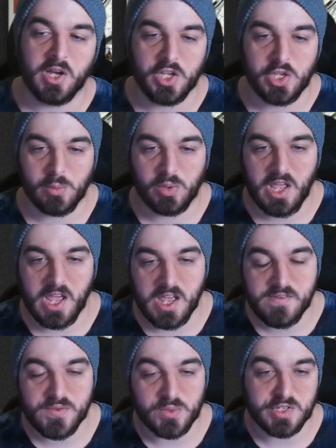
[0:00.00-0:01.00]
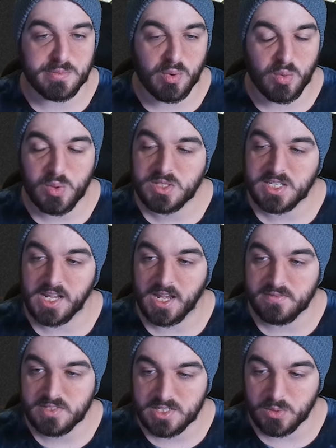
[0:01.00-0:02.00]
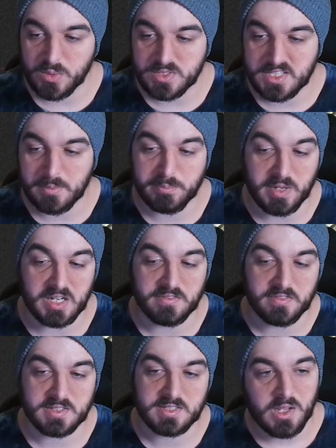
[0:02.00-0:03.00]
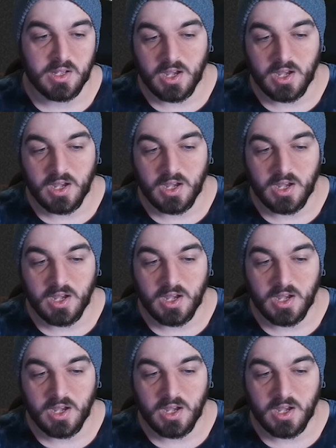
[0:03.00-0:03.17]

You want to have your supports have skills that benefit.